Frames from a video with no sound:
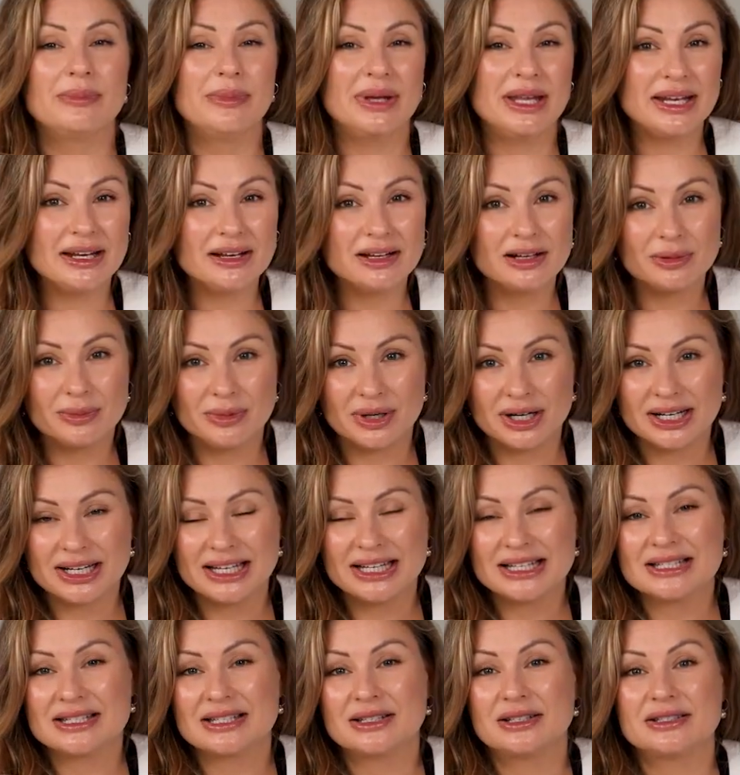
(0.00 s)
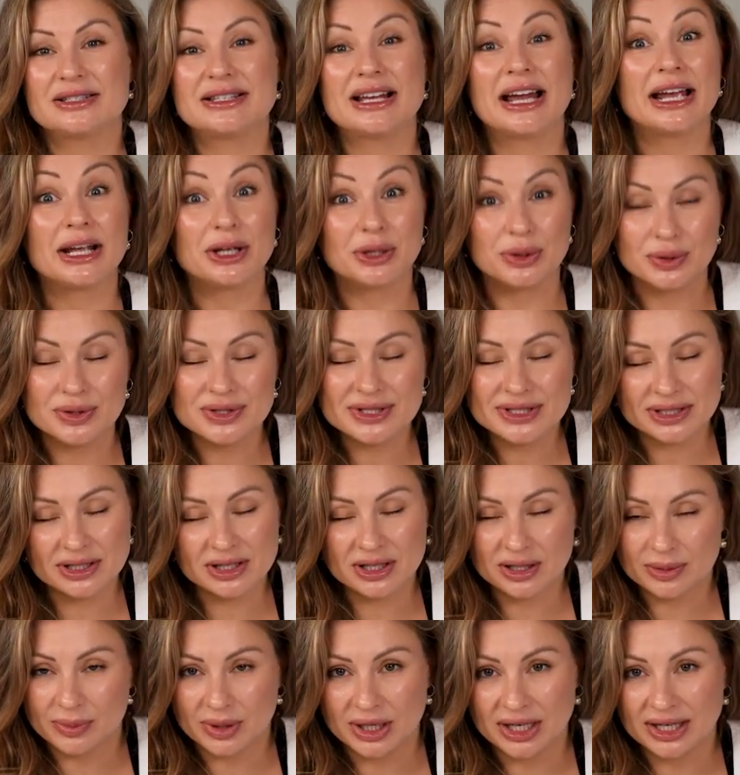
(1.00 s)
the medical market,
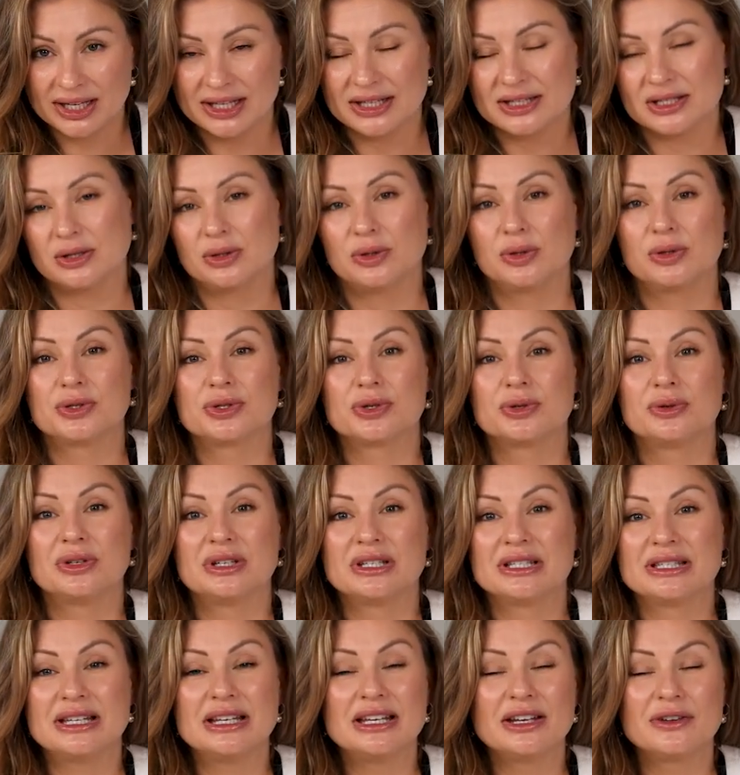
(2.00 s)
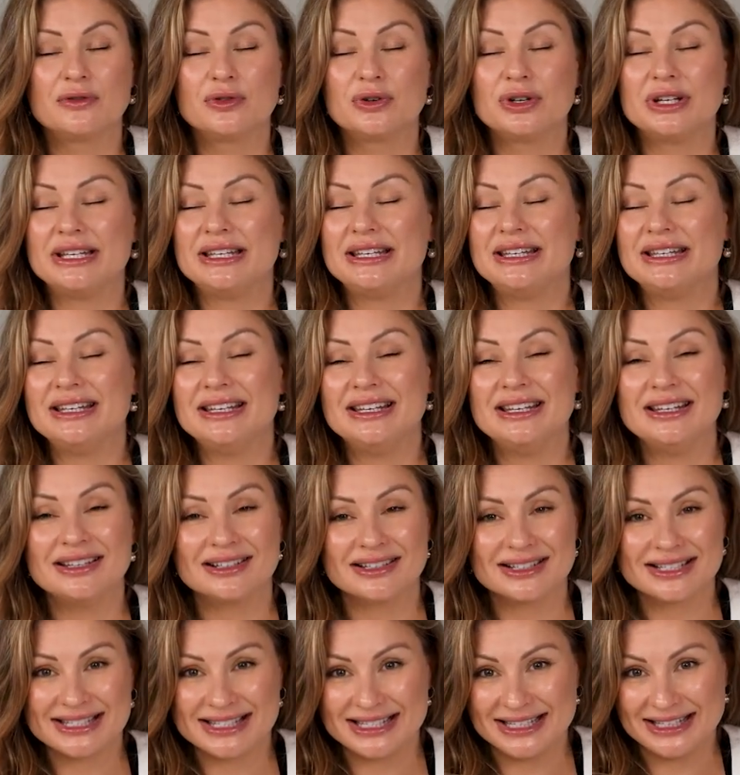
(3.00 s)
diagnostical market, and also on aesthetic for
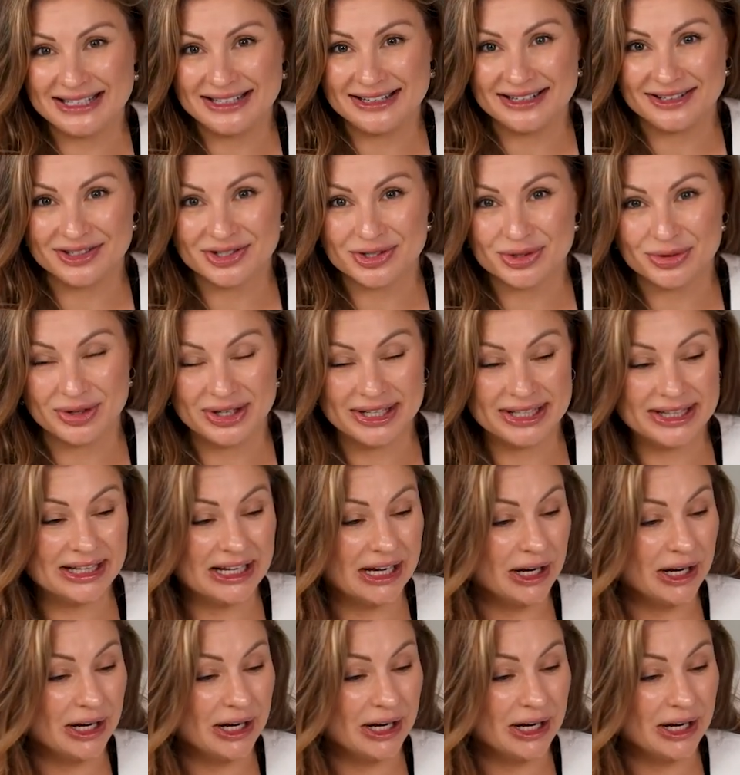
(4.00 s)
years and years right